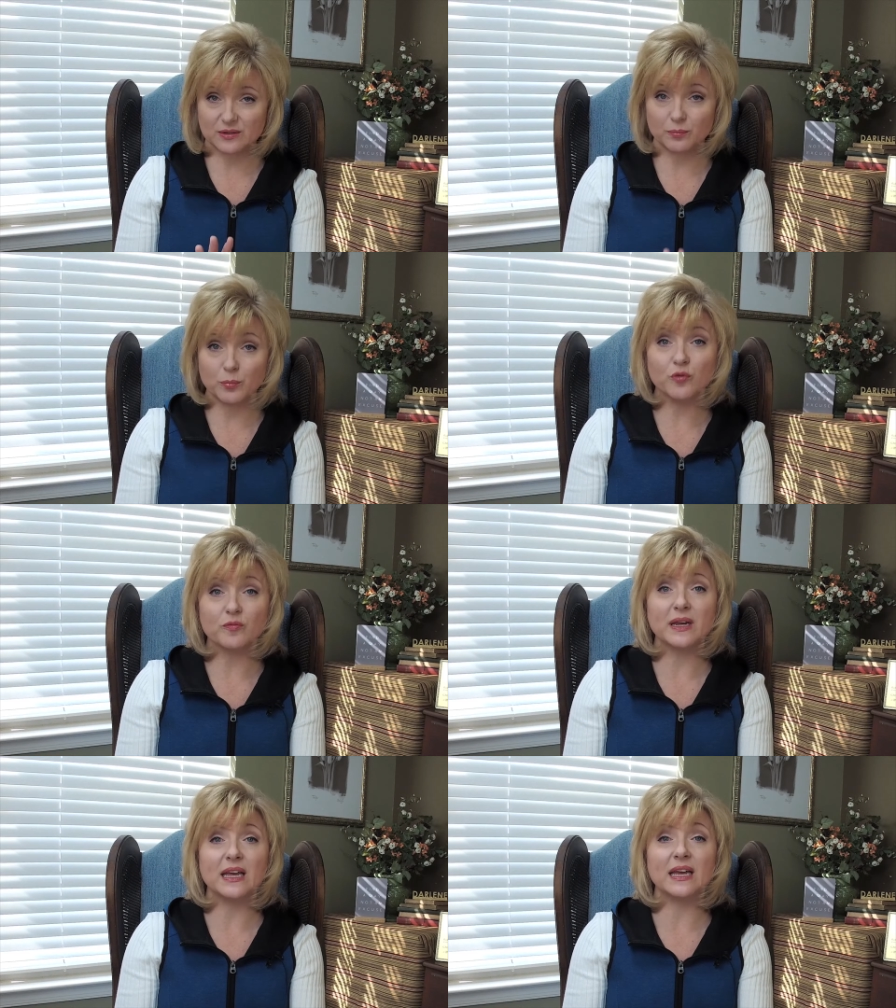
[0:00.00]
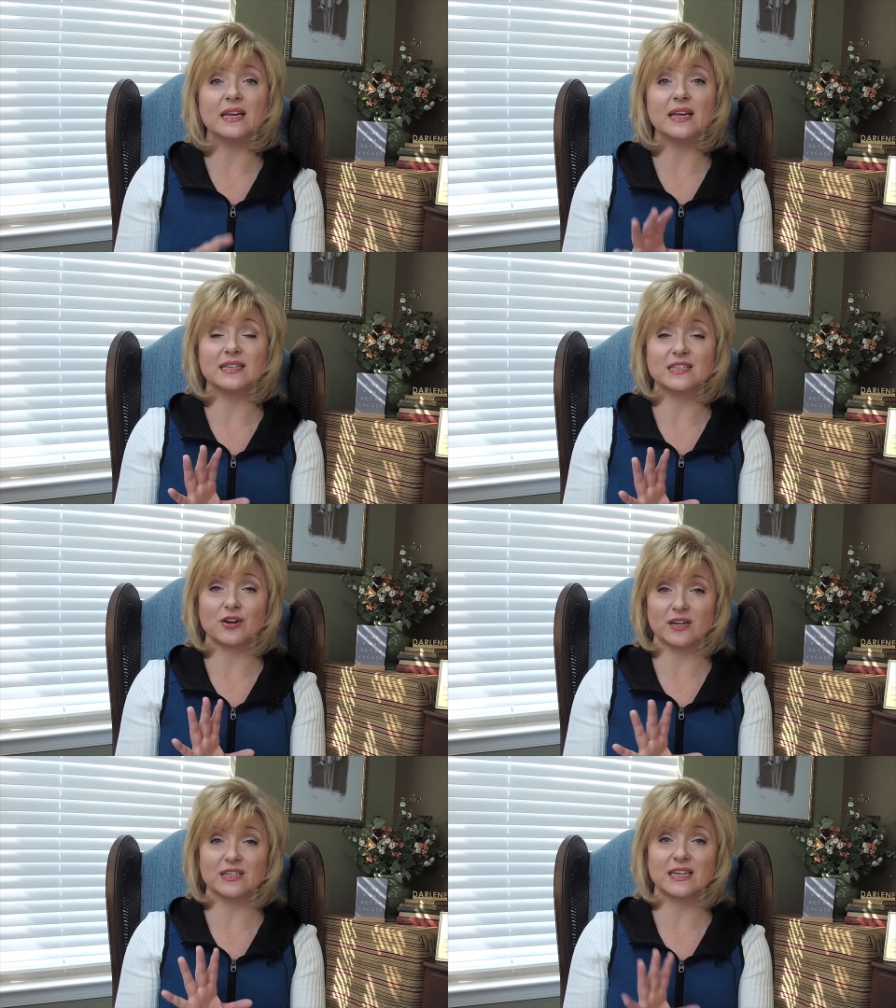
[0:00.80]
some movement in and
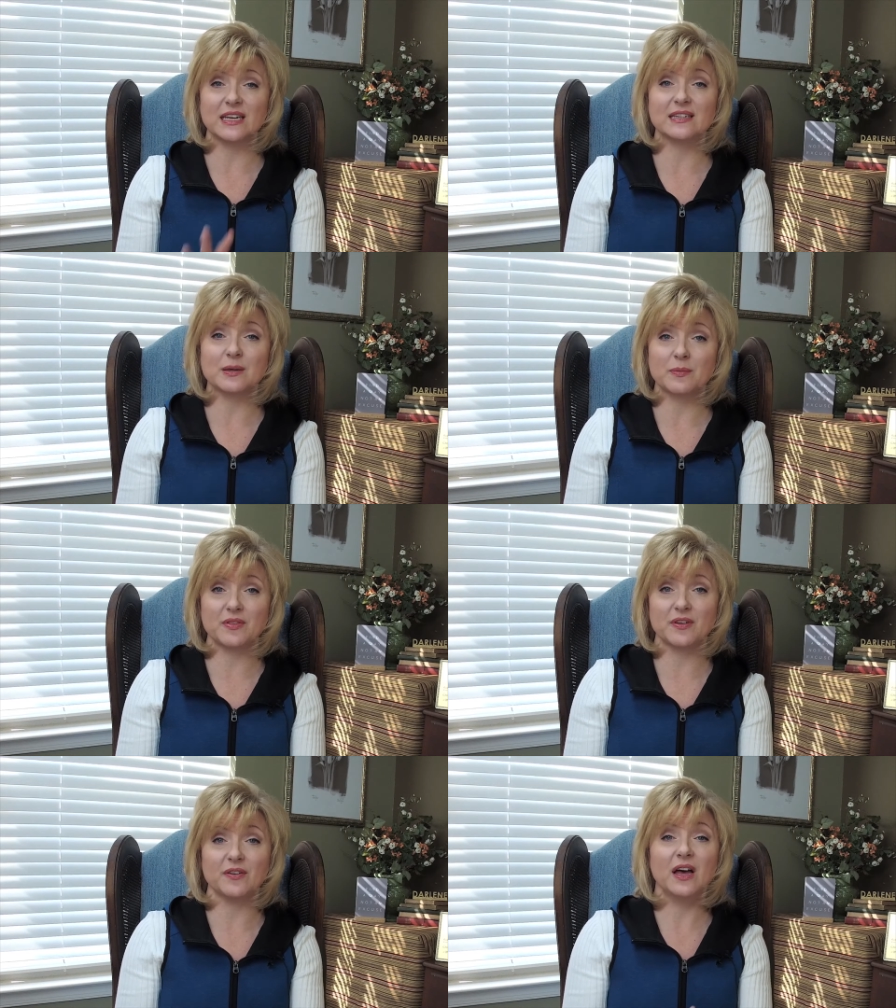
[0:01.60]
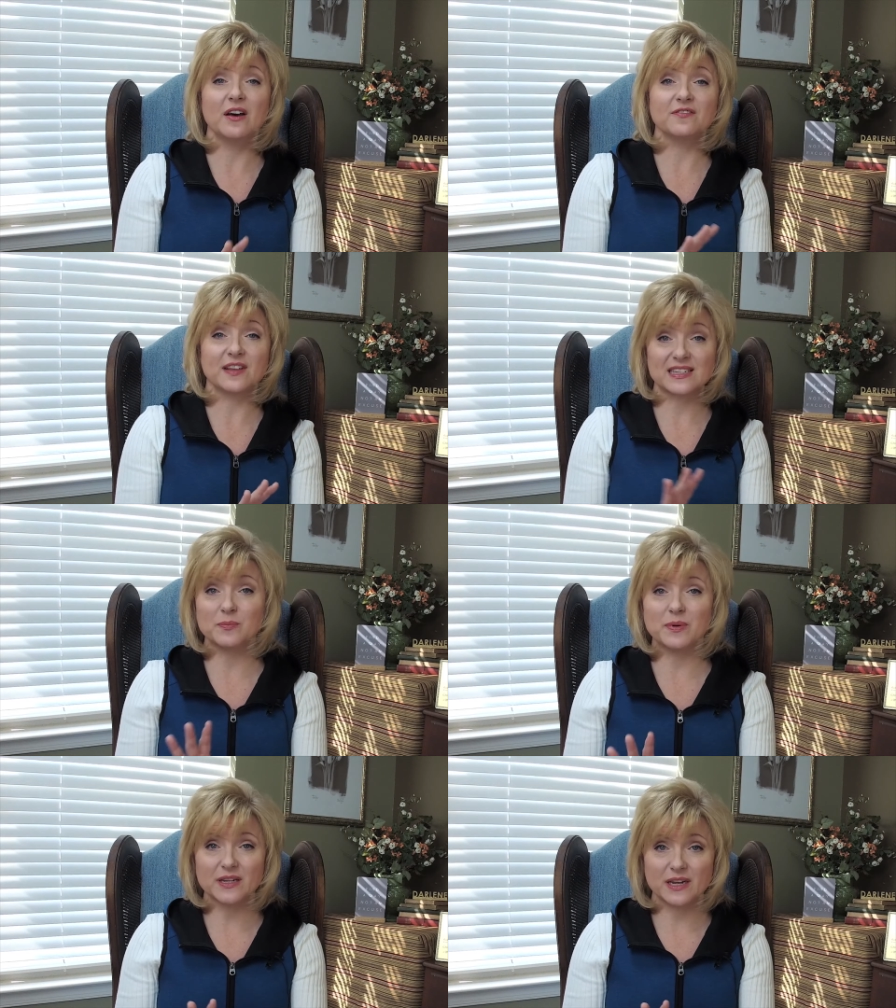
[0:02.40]
starting to get some of the
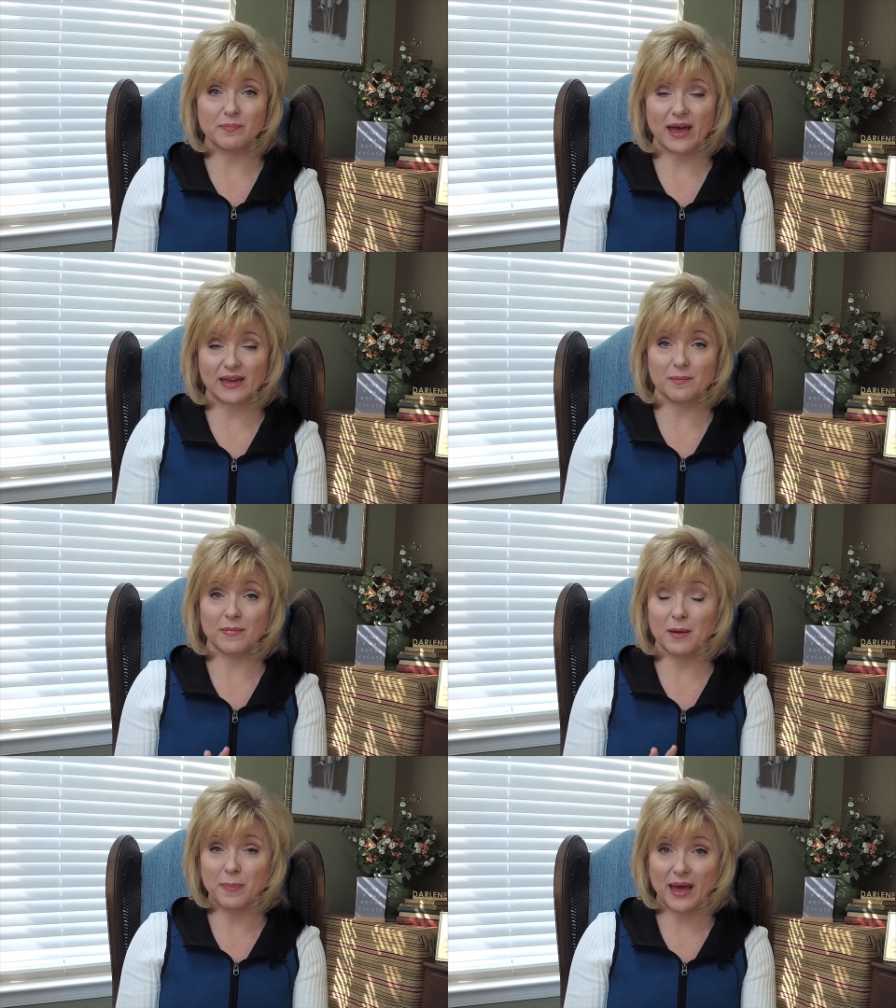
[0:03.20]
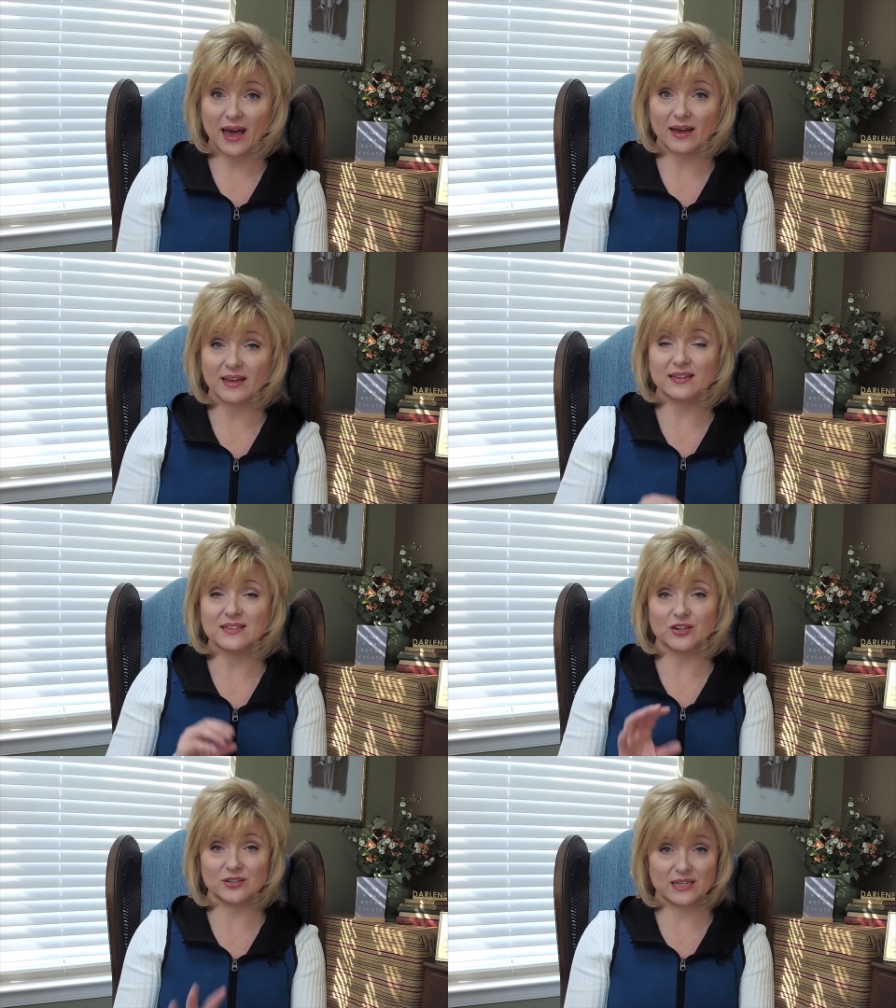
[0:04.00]
flexibility back in my back and
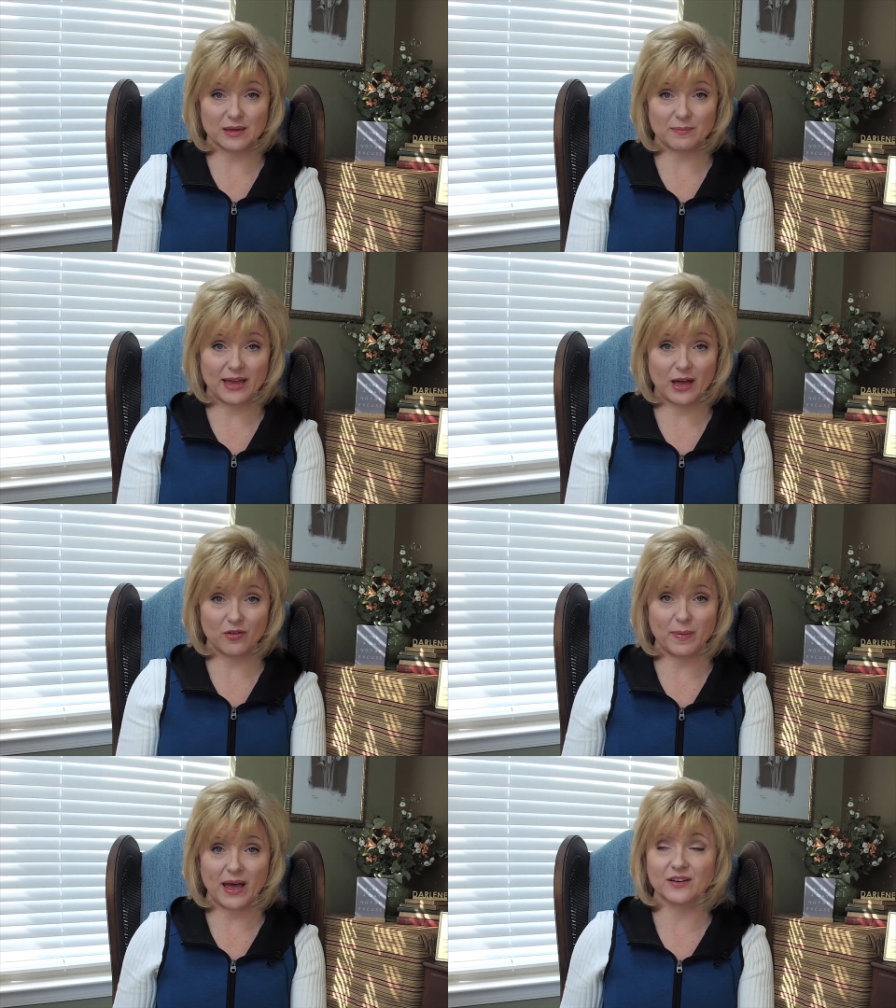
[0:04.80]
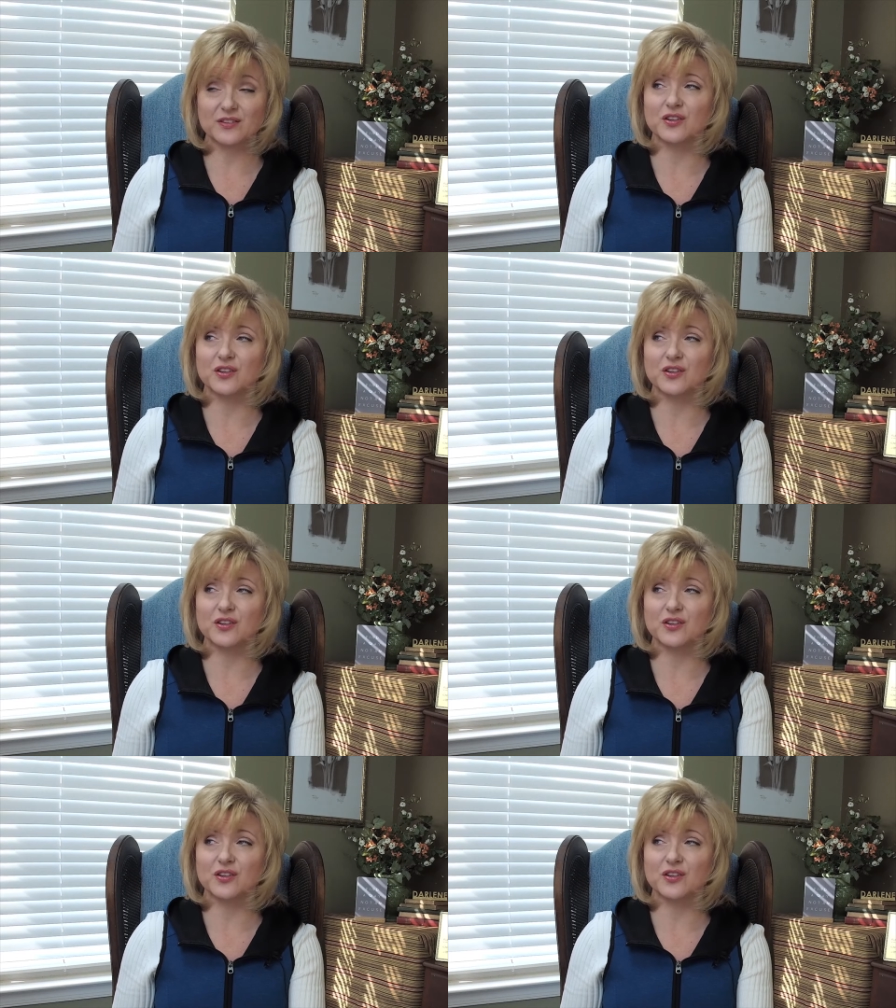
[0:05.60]
start to get my health back.